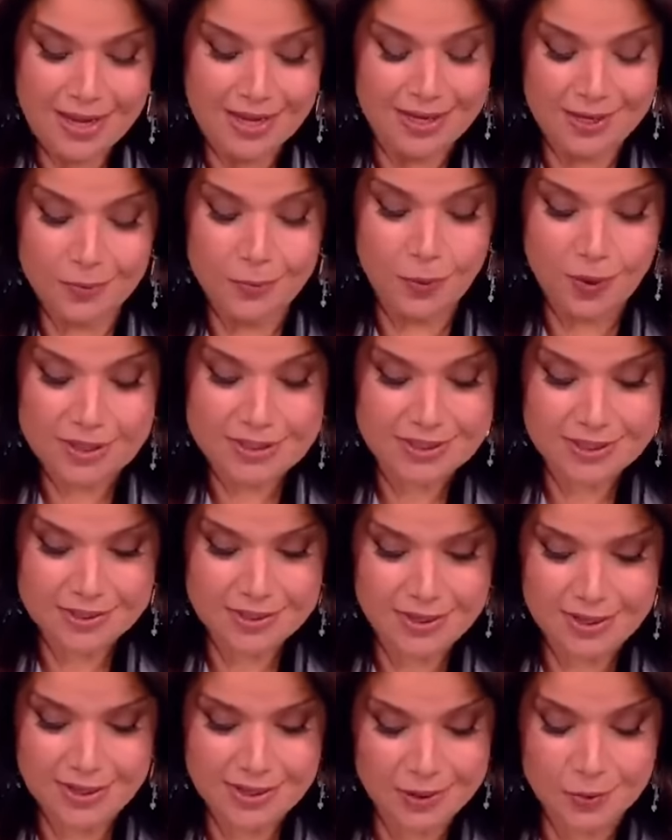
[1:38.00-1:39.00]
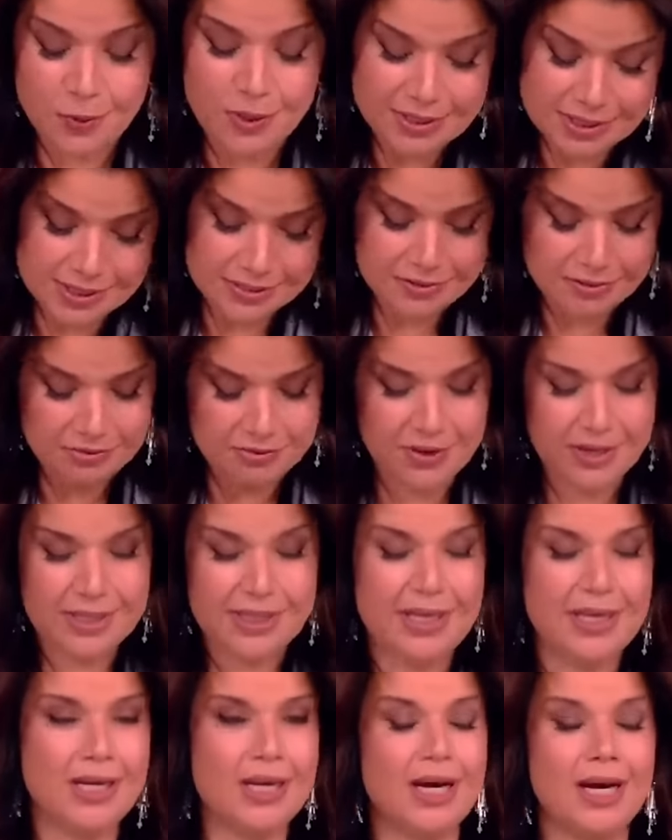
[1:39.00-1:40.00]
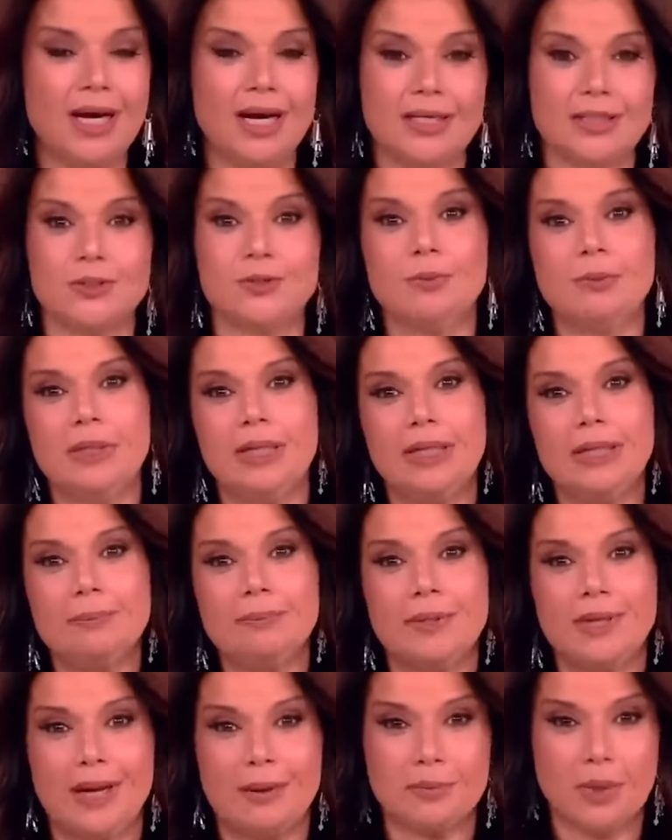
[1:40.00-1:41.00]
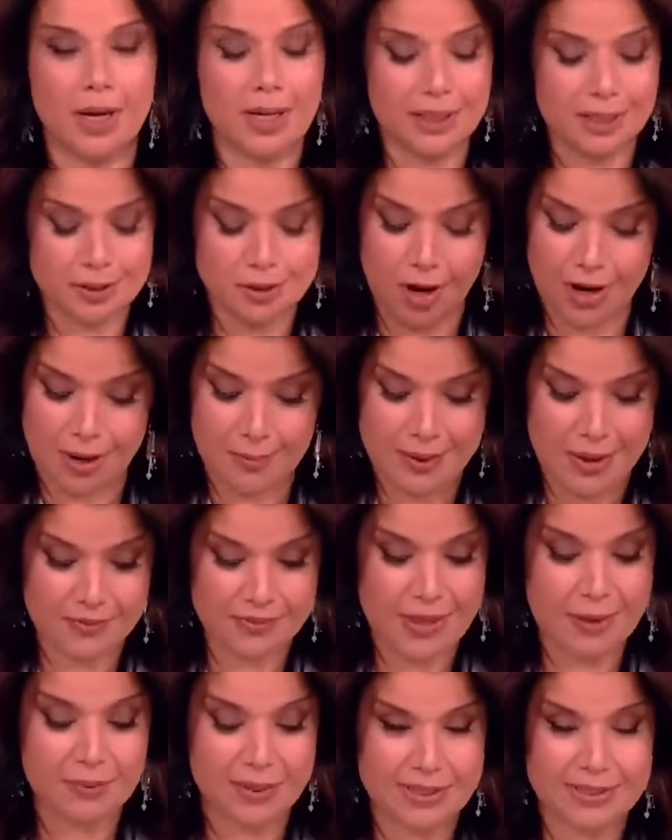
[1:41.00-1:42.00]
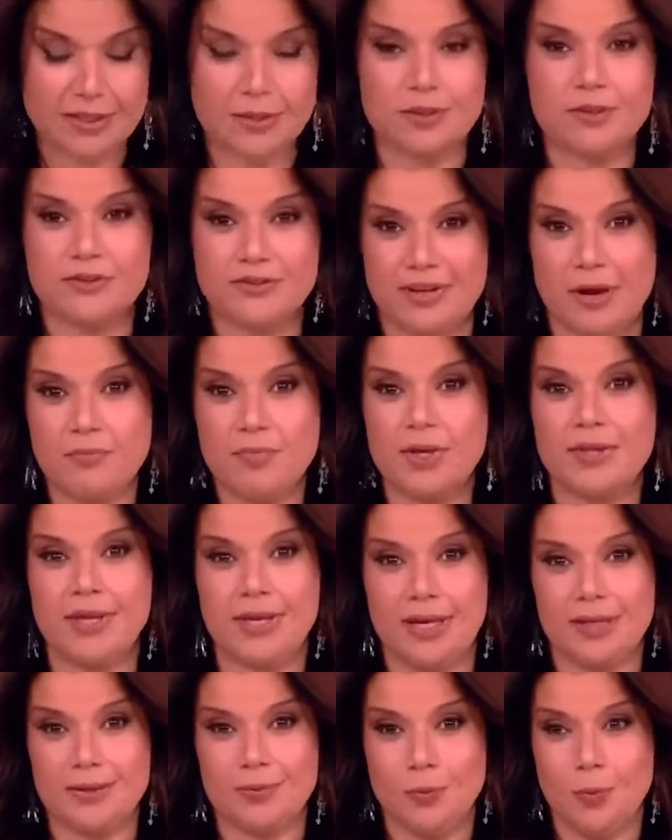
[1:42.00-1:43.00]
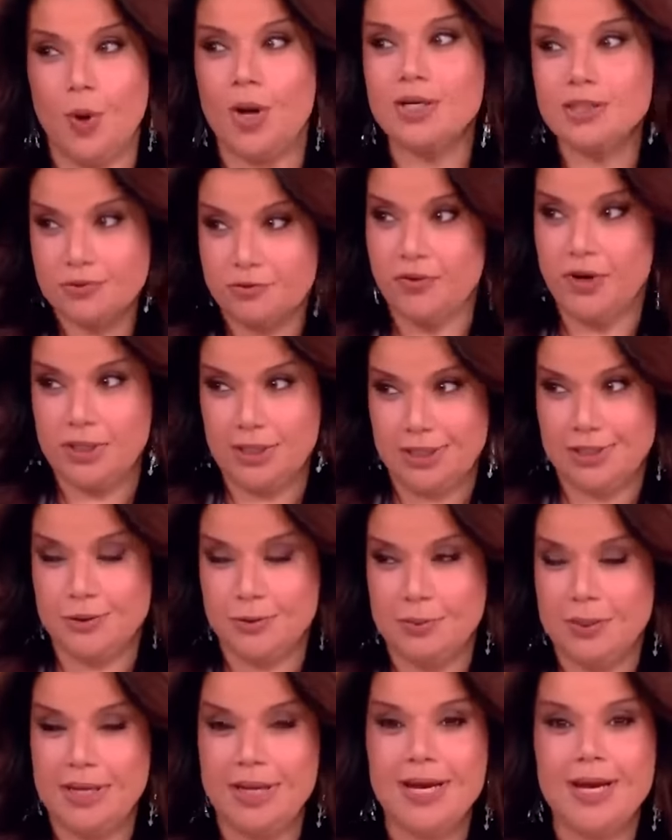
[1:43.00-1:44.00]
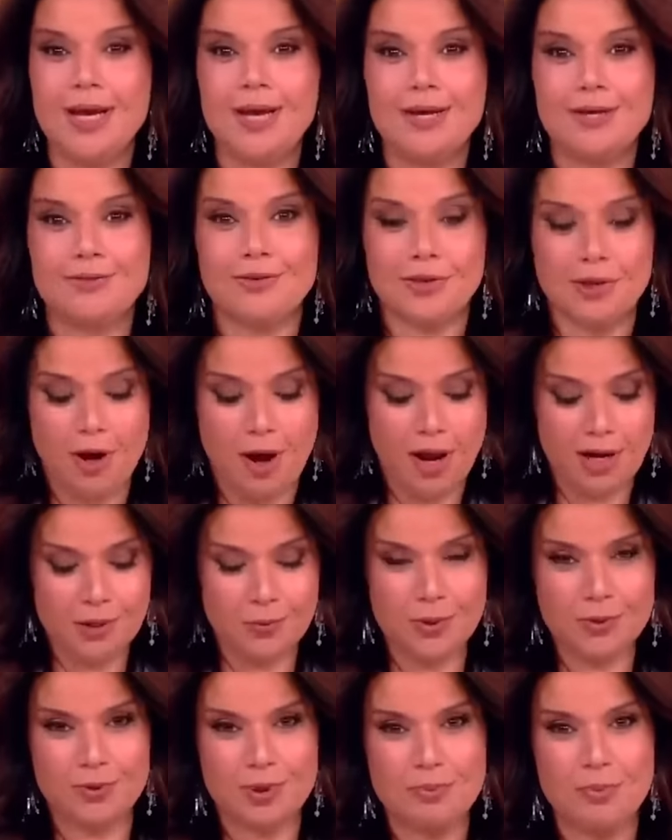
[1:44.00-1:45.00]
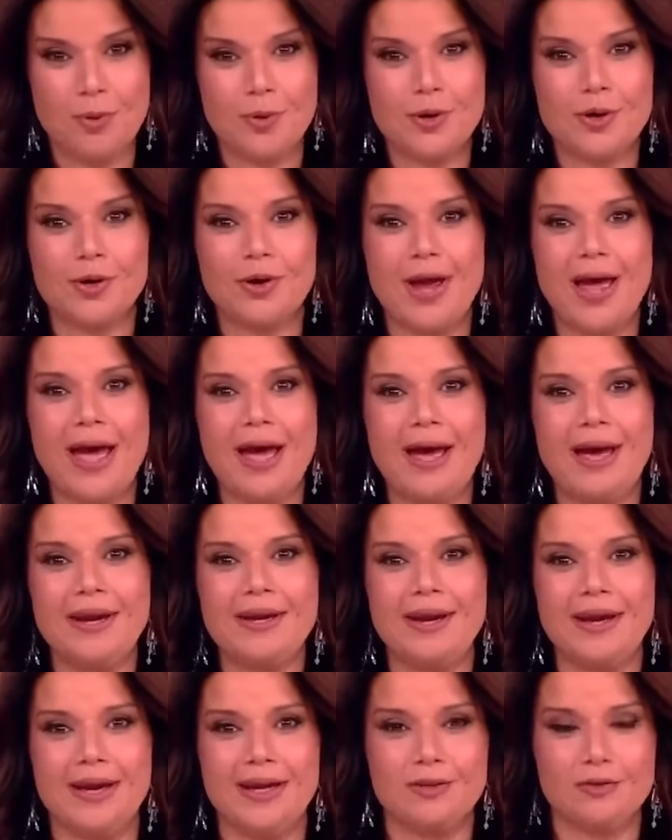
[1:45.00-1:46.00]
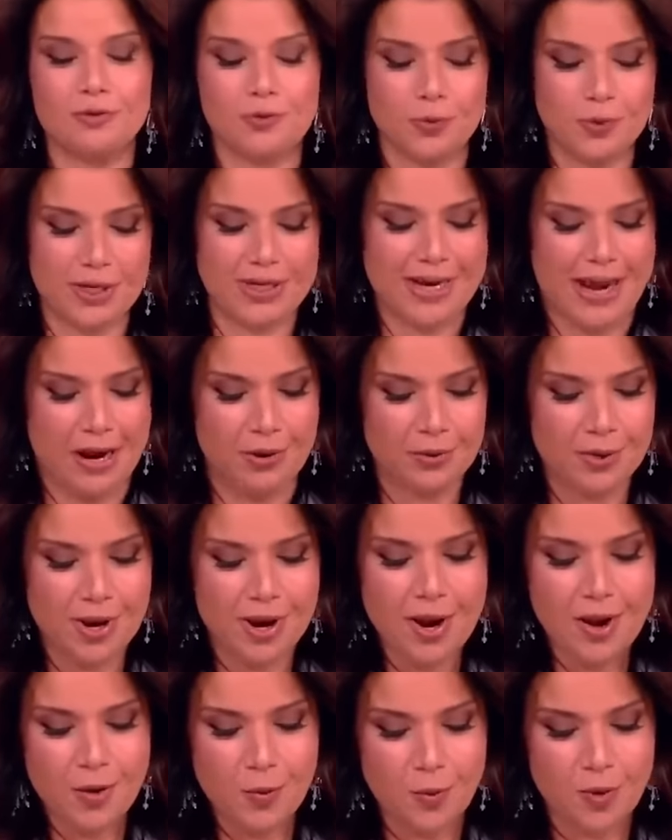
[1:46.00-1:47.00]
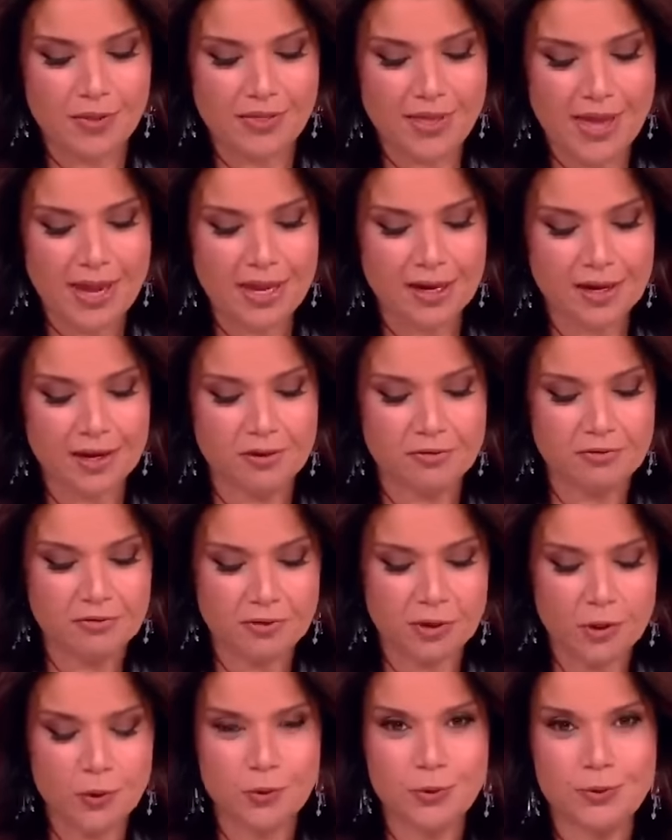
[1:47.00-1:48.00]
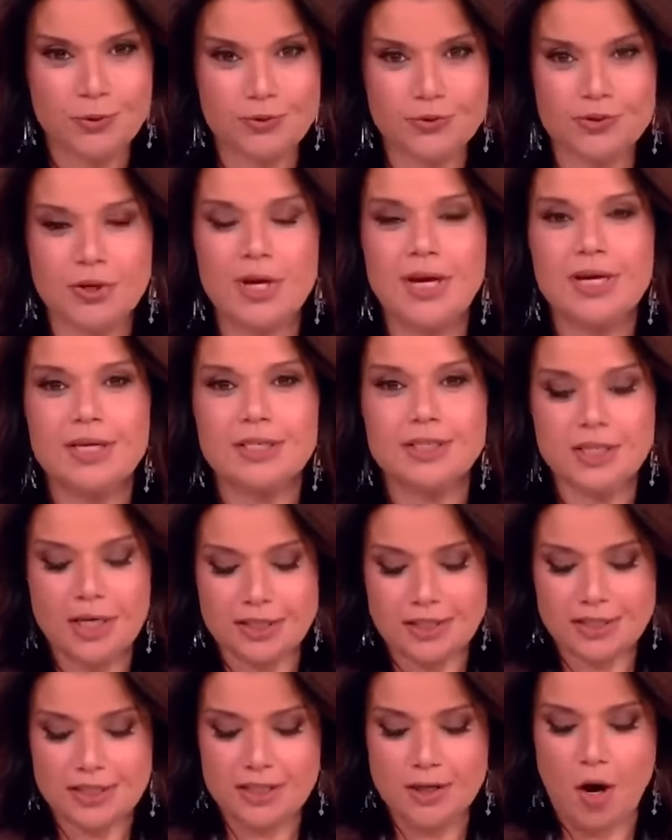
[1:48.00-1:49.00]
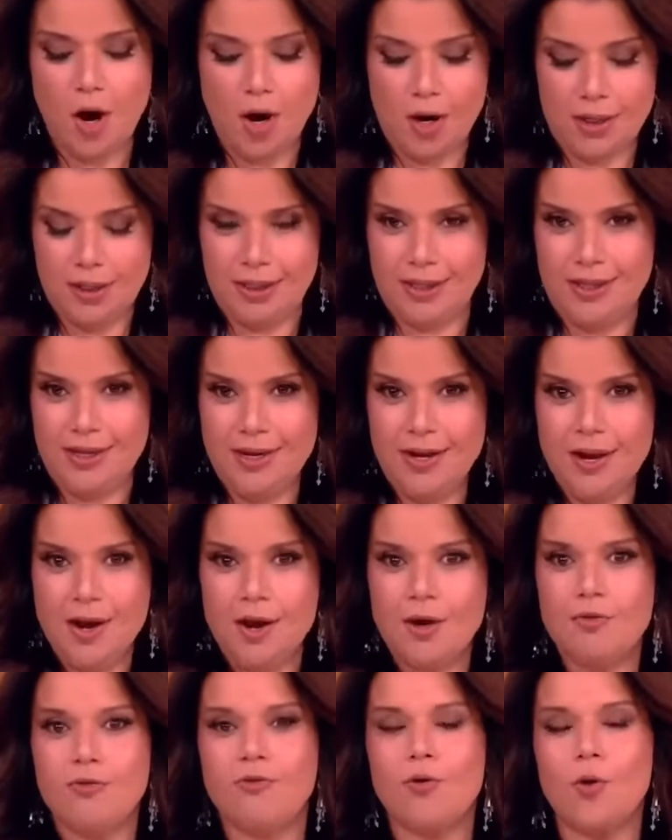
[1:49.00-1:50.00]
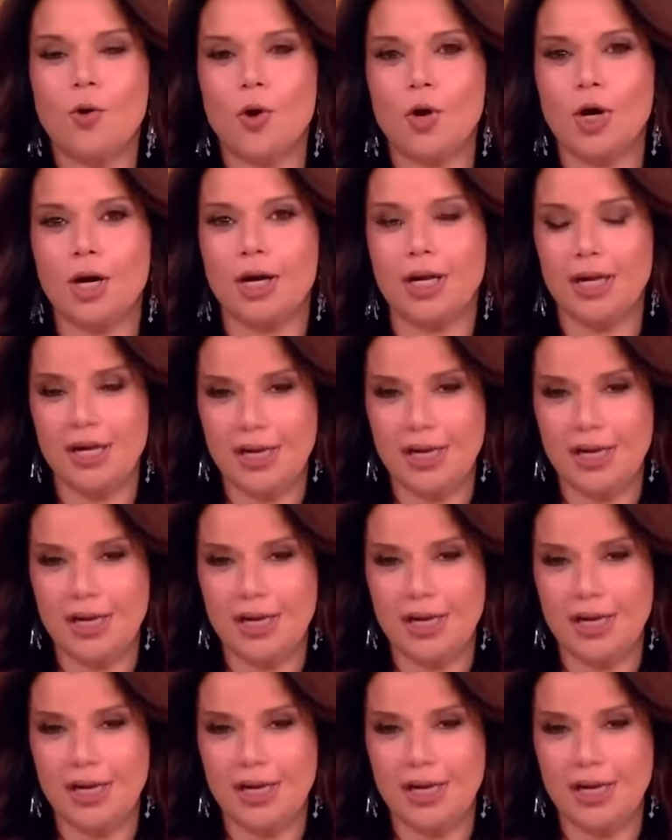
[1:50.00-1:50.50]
He wasn't funny to me, but I'm not going to talk about that because there's something that was funny to me. So the Hollywood Reporter had a tweet out where they confused Justin Hartley for